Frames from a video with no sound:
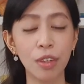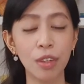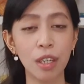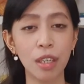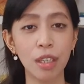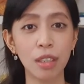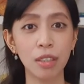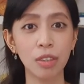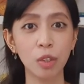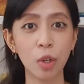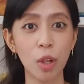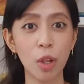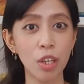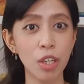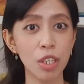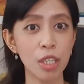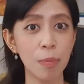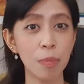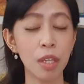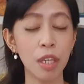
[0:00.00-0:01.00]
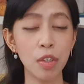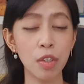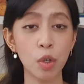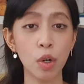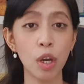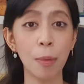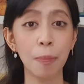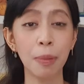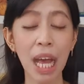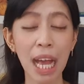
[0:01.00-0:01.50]
the scholarship that
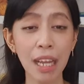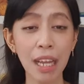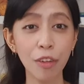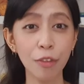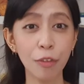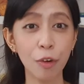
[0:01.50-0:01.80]
you're applying